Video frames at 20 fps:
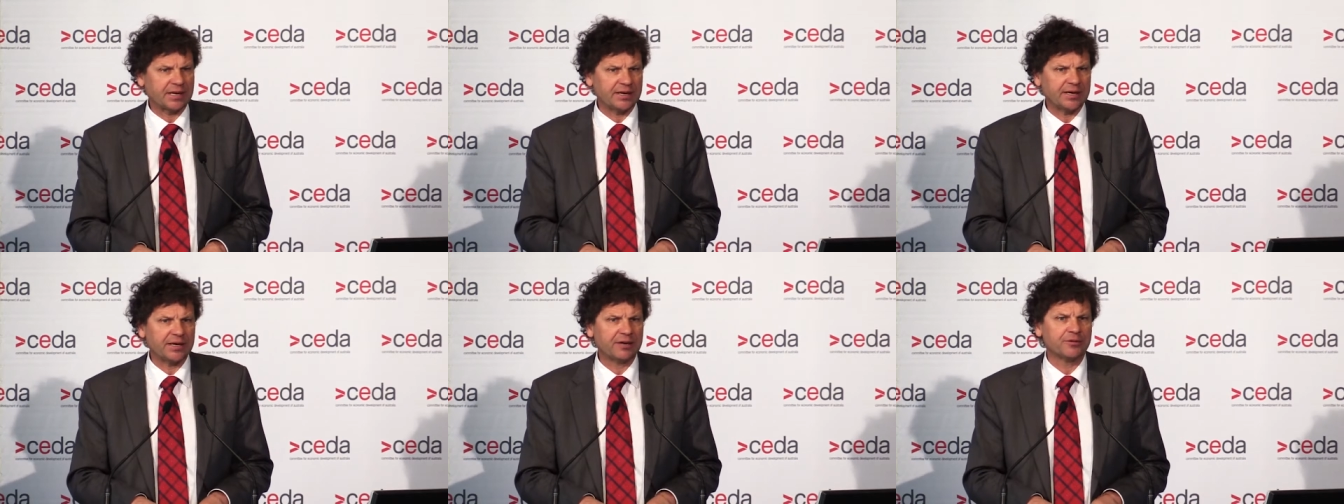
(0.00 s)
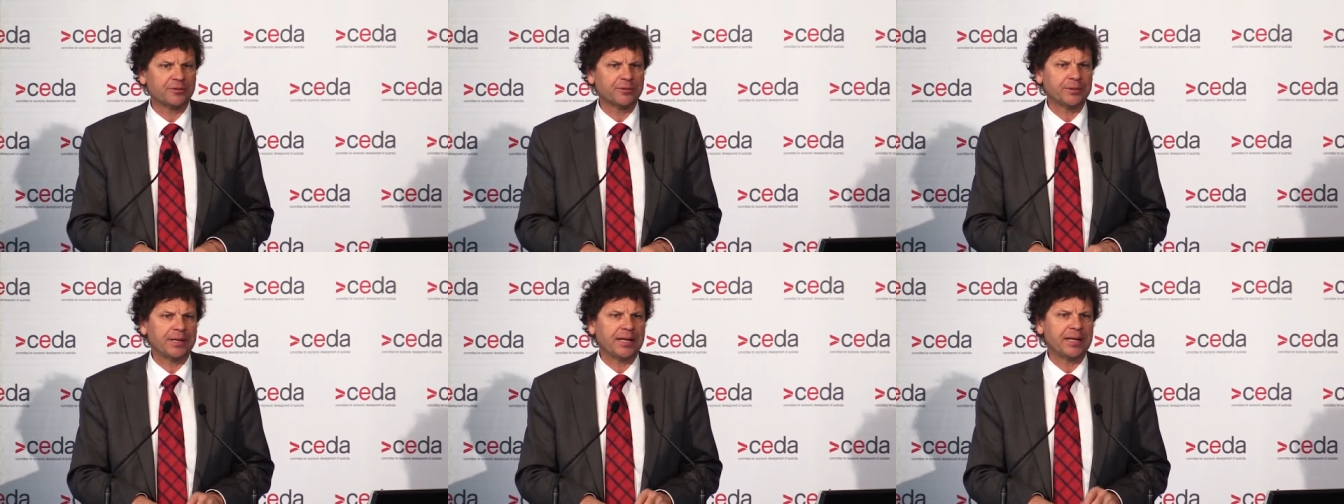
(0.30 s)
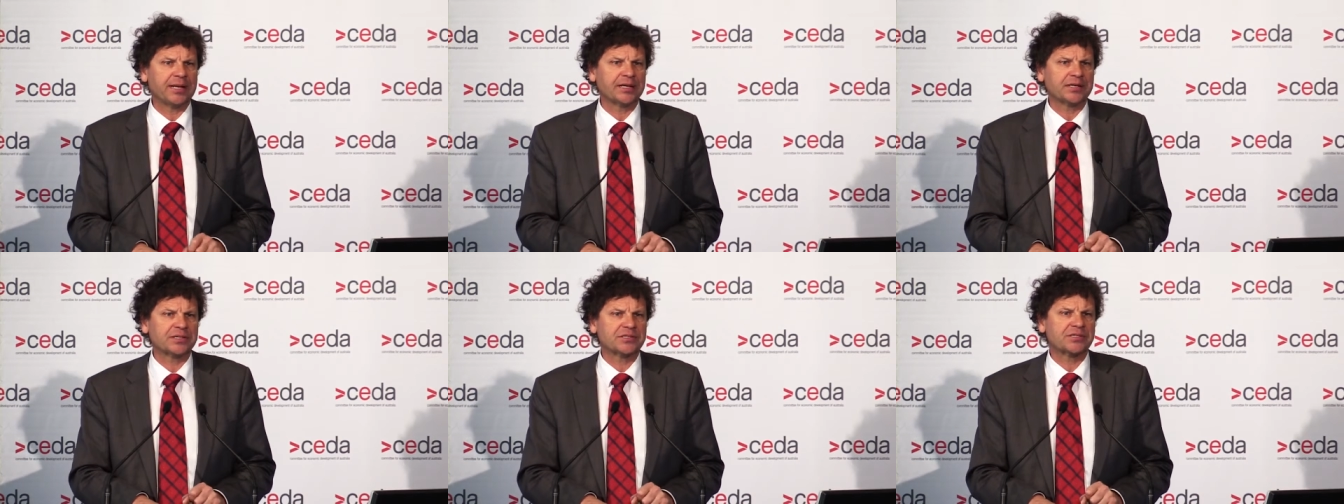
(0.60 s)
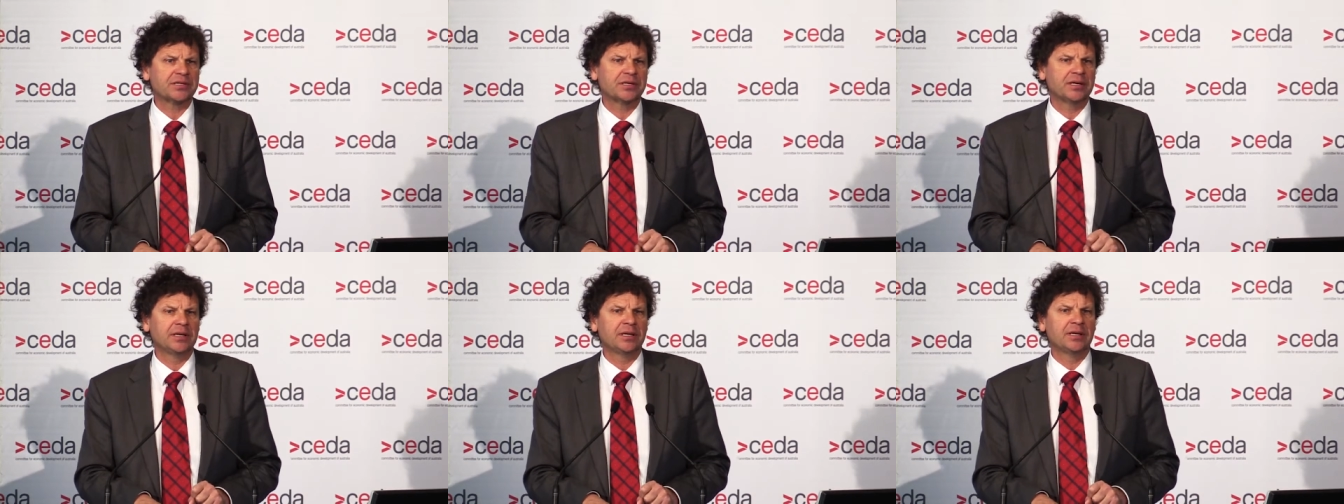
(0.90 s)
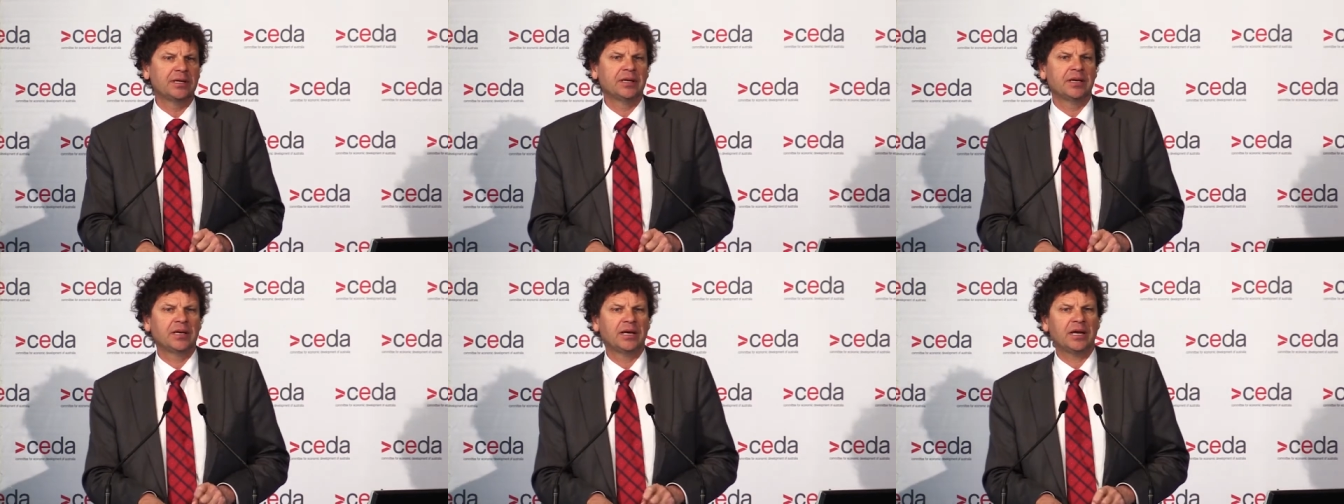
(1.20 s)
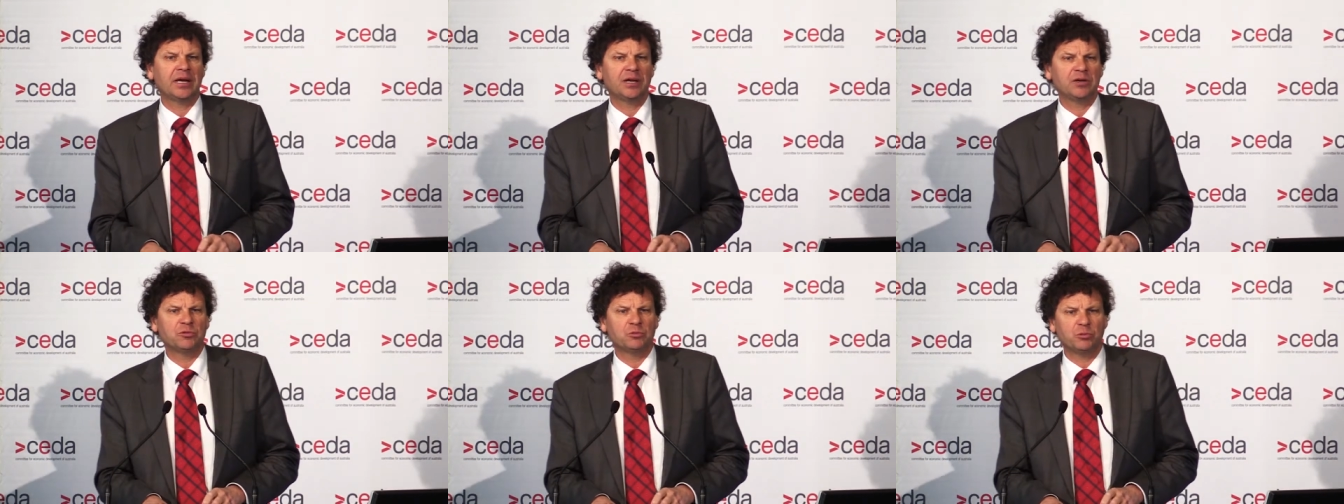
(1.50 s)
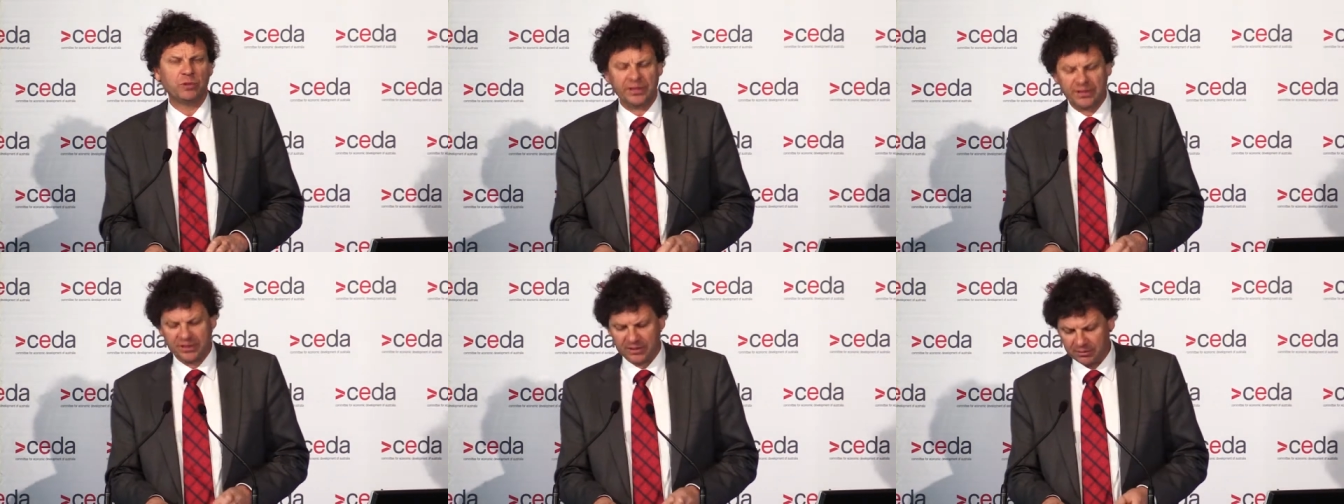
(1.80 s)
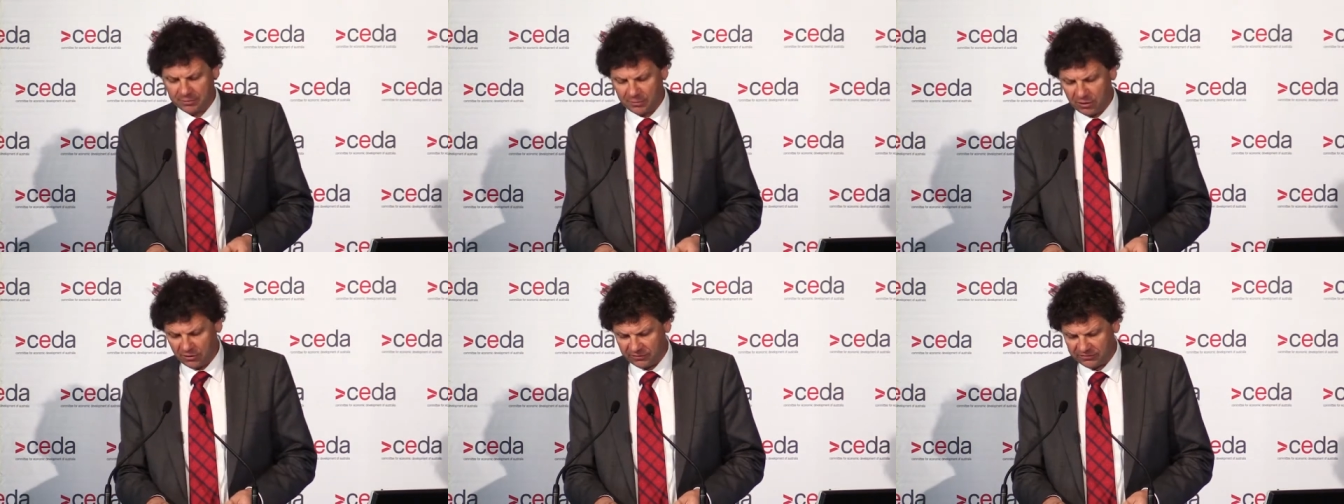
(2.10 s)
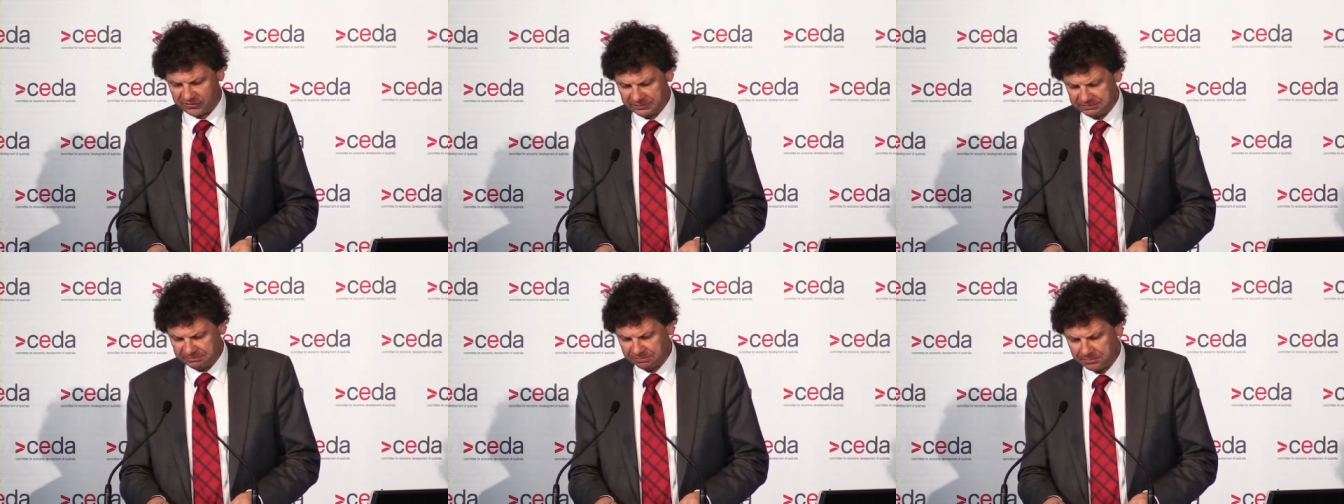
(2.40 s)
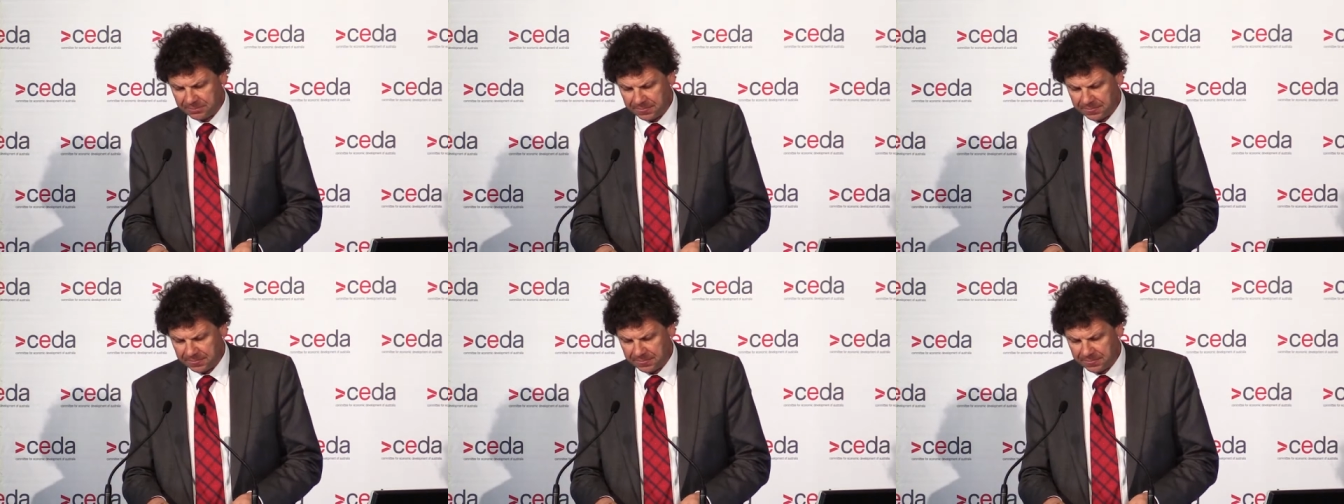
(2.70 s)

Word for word: our heroin addicts and weaning them off.